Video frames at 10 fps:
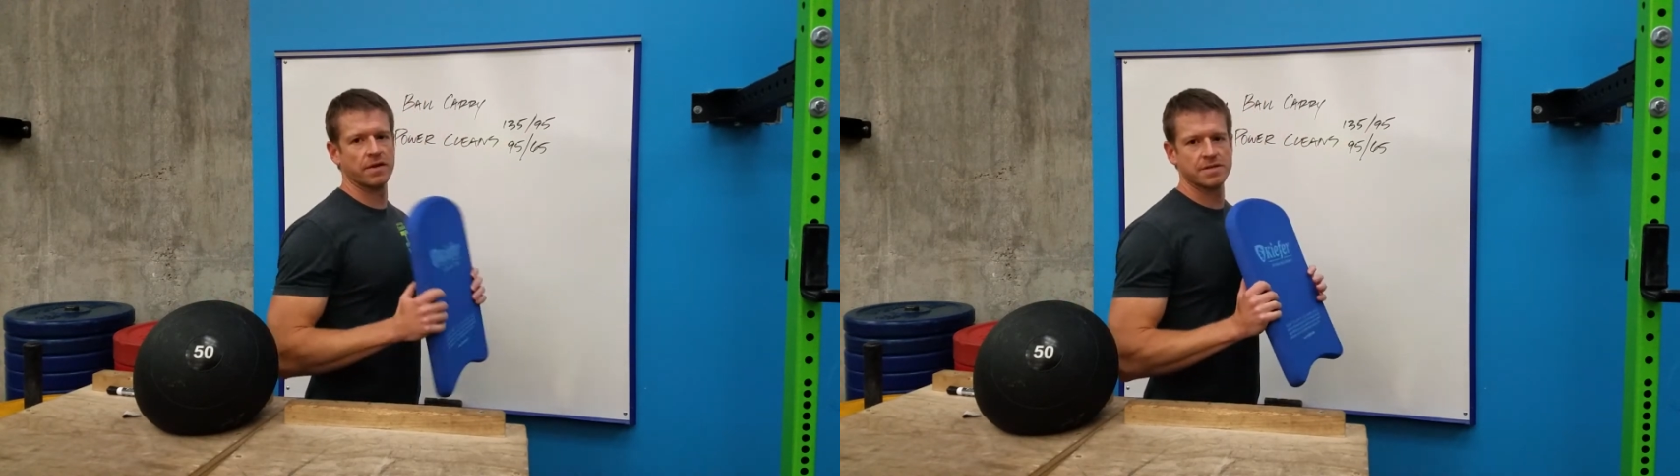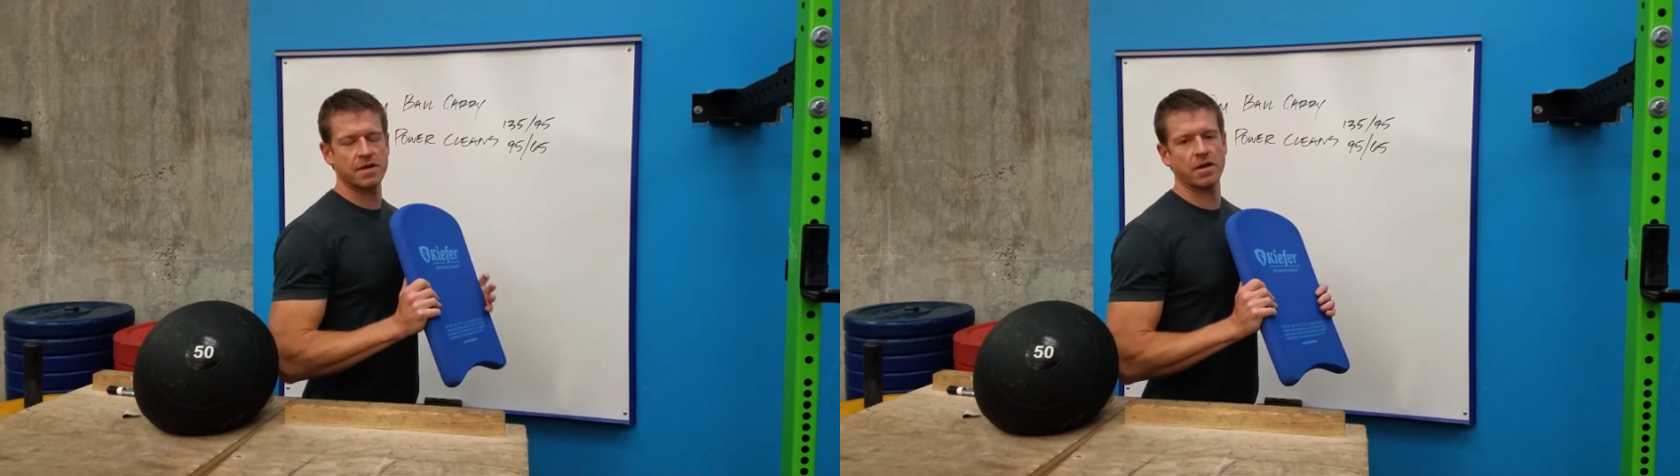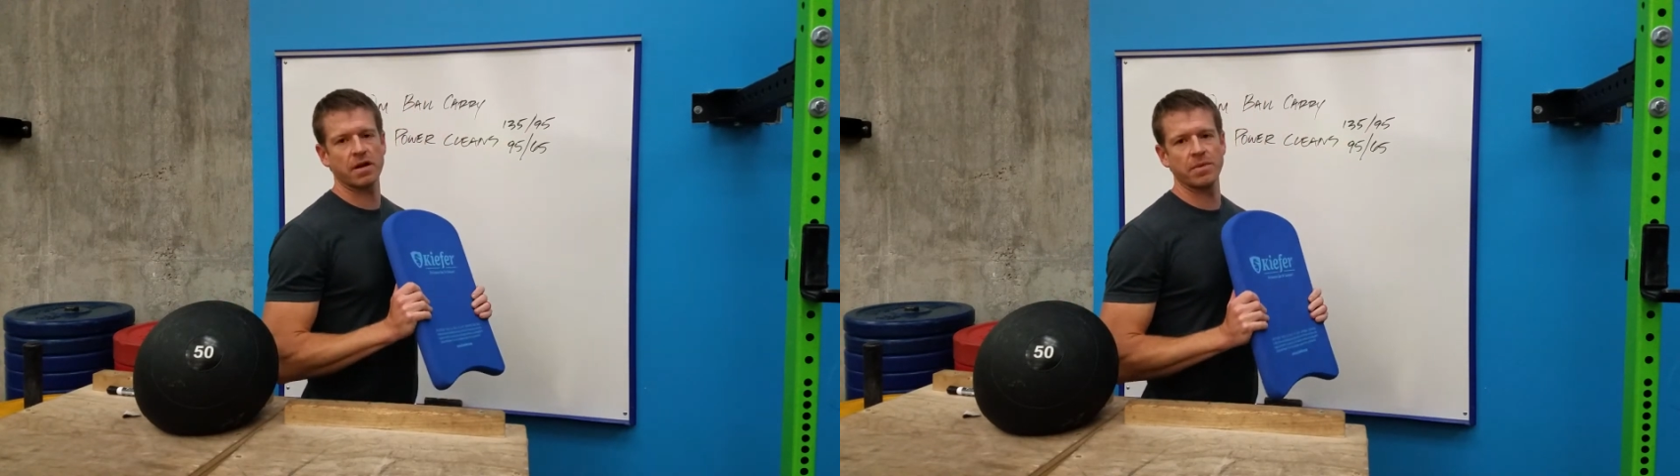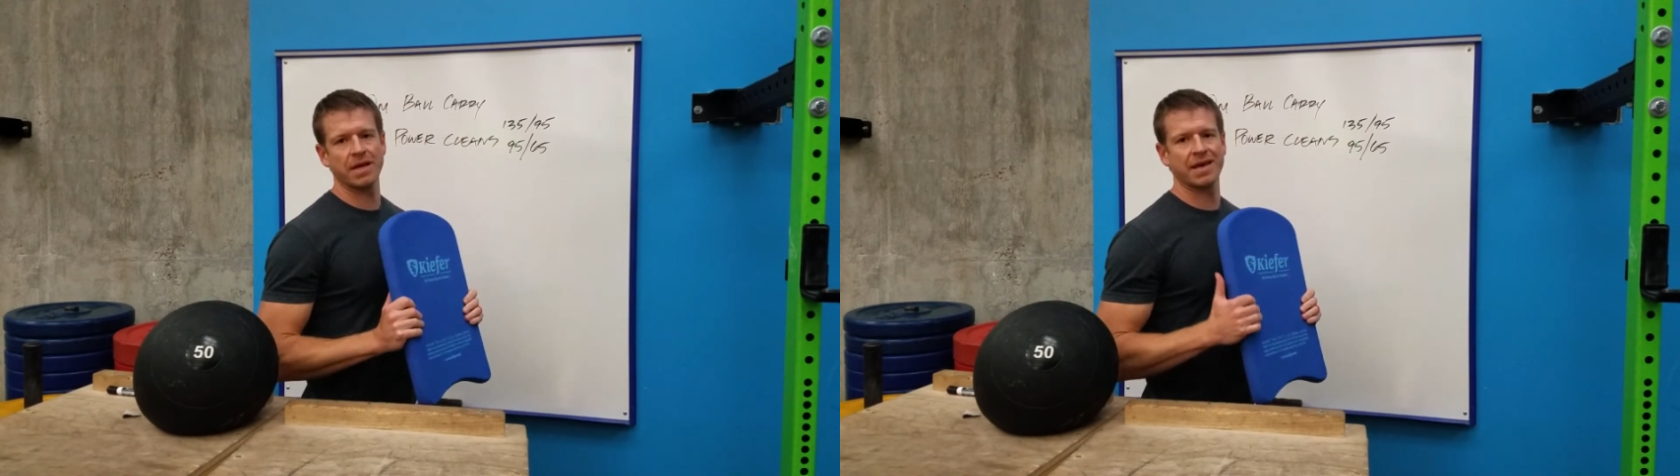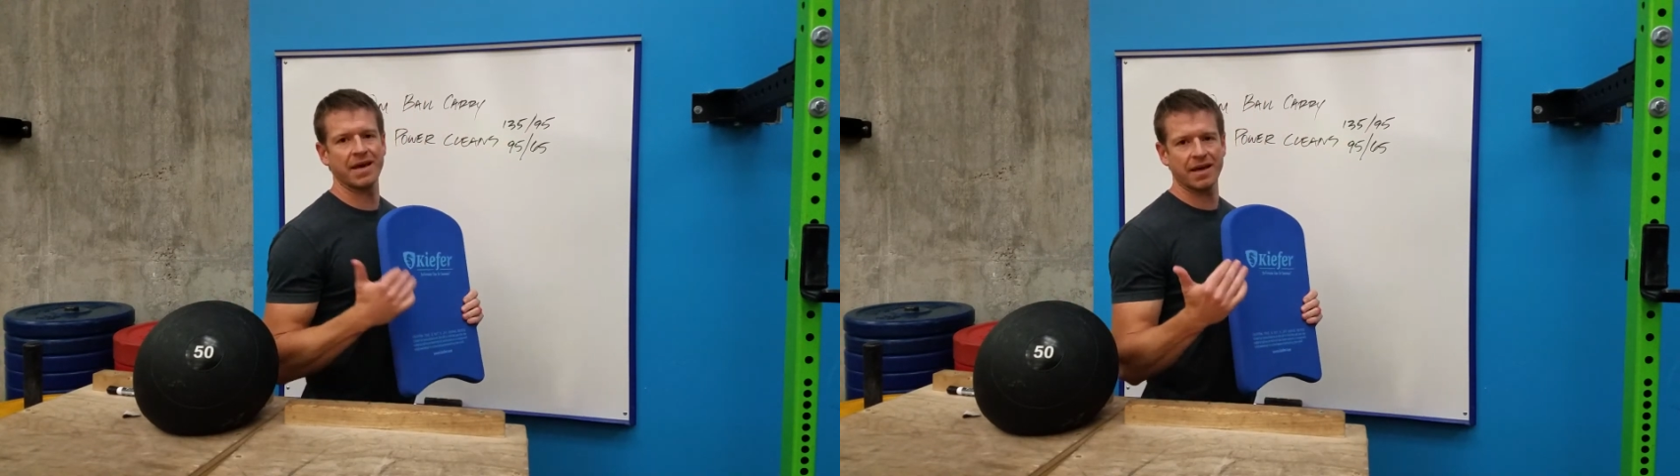This is all going to be
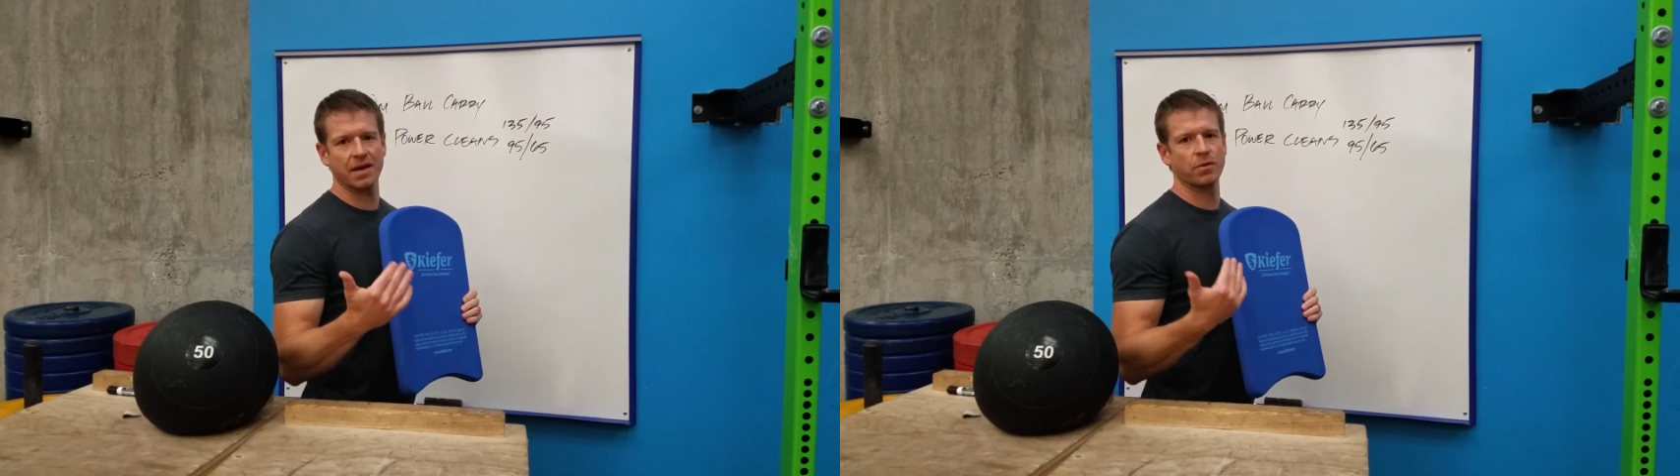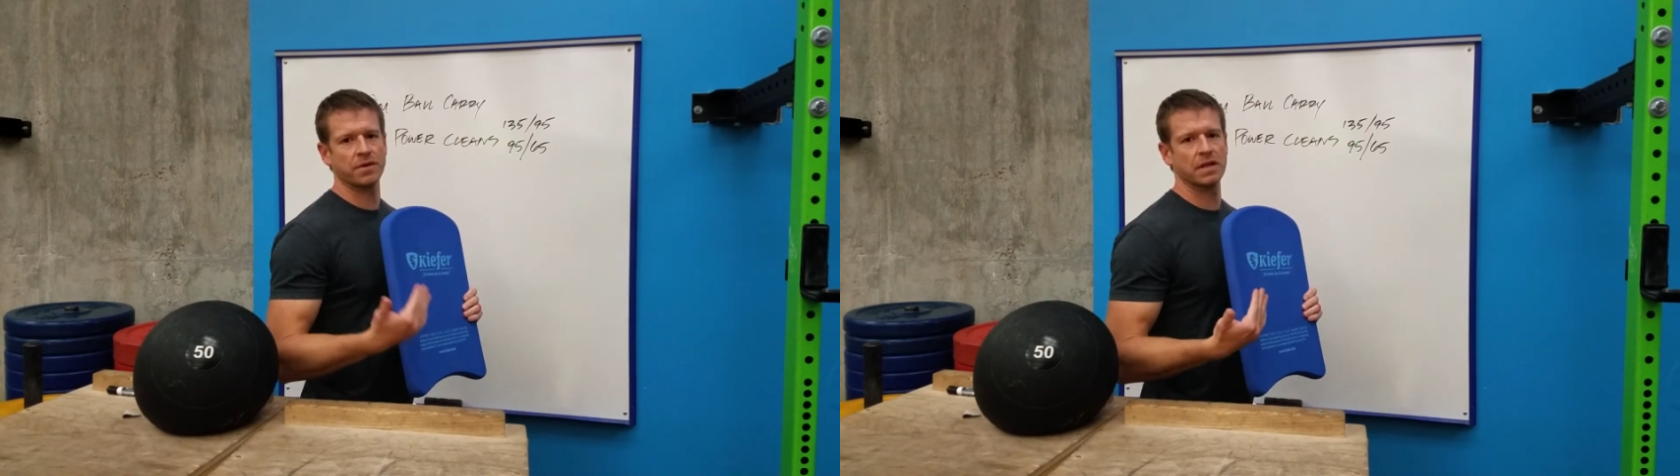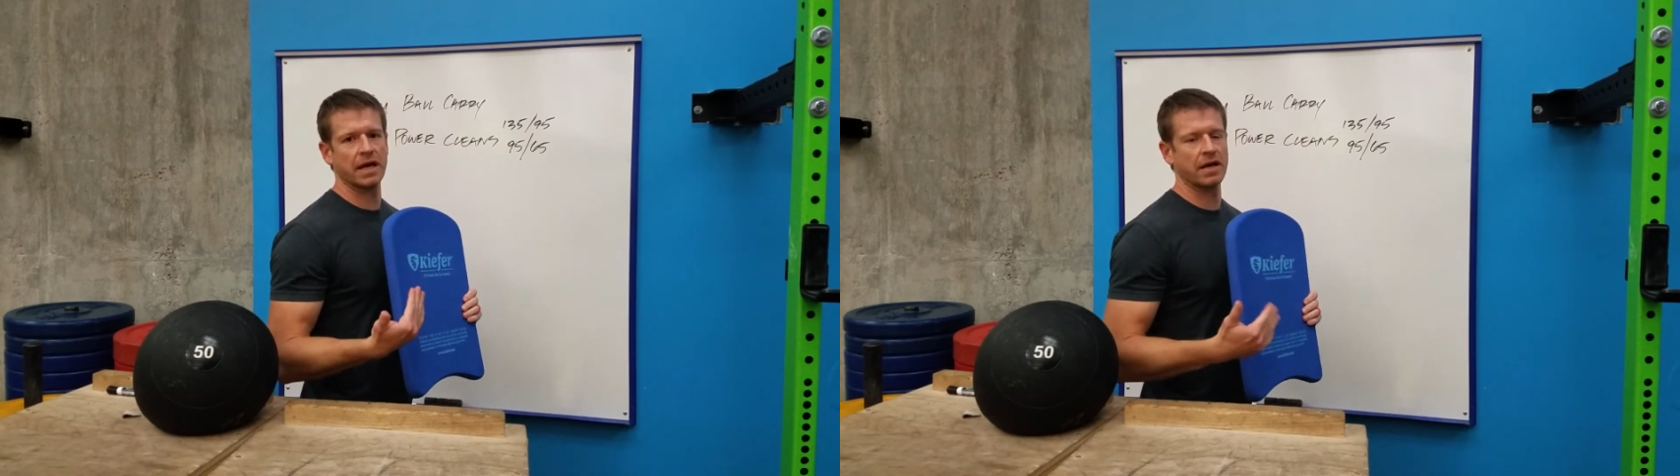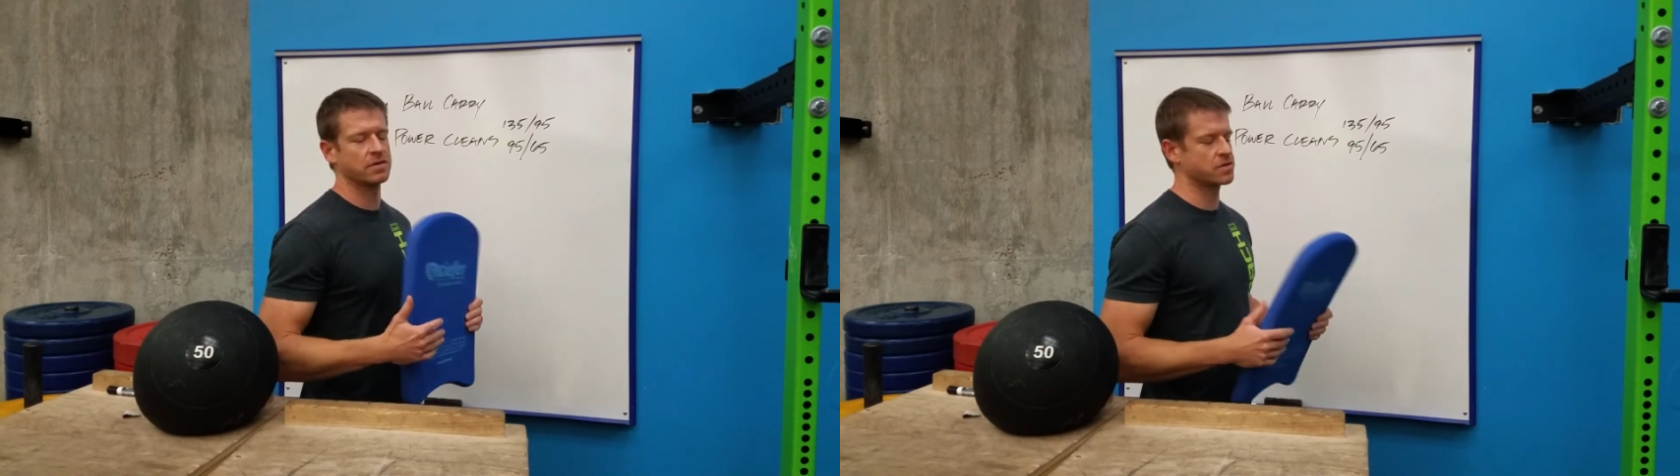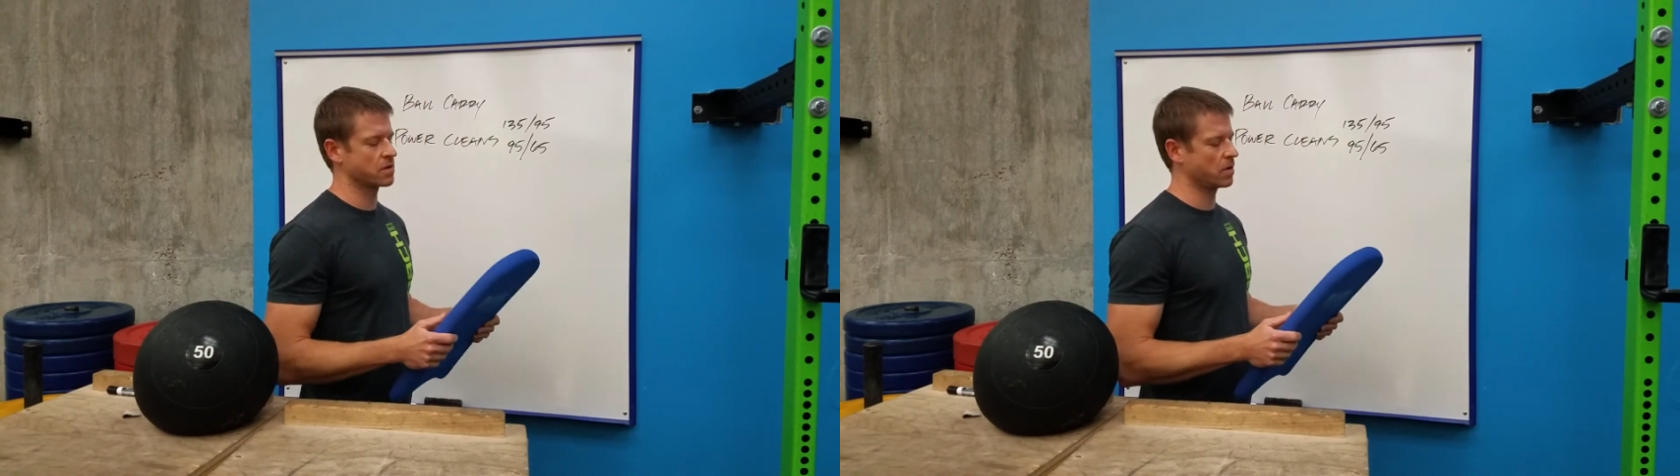kicking with the
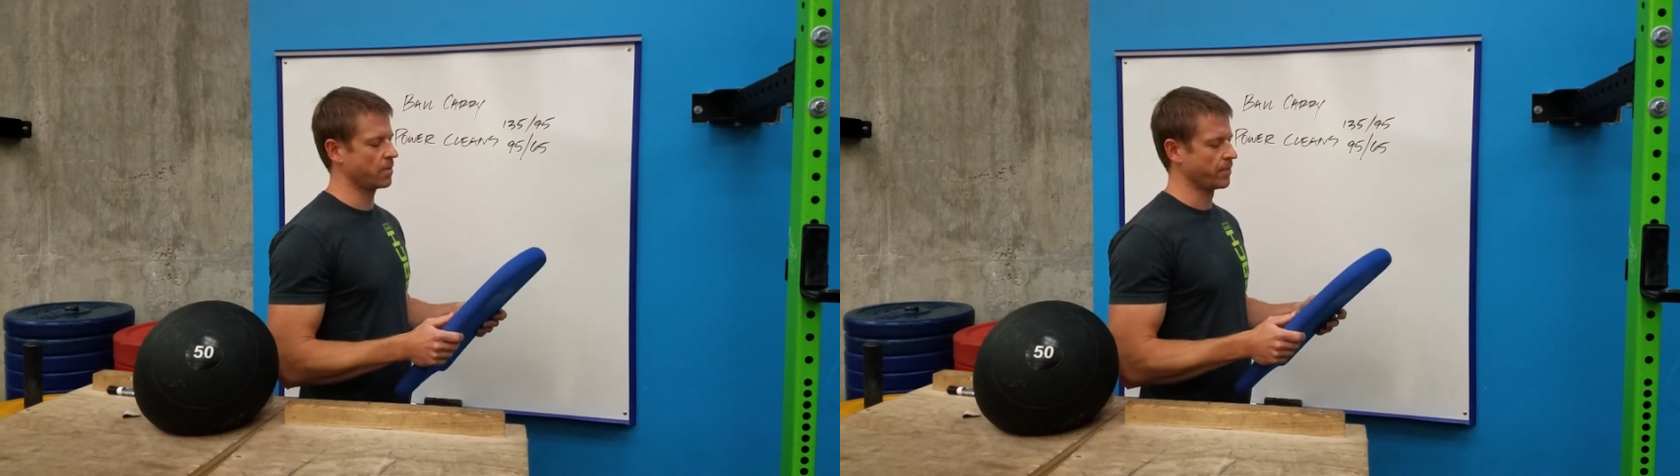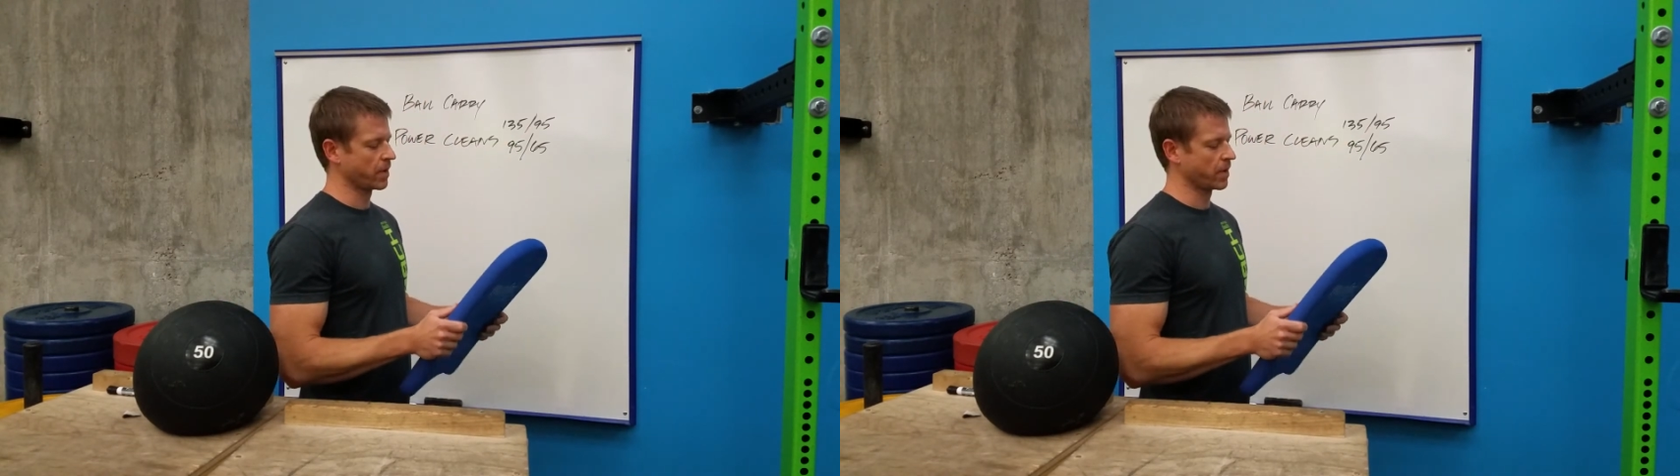legs, so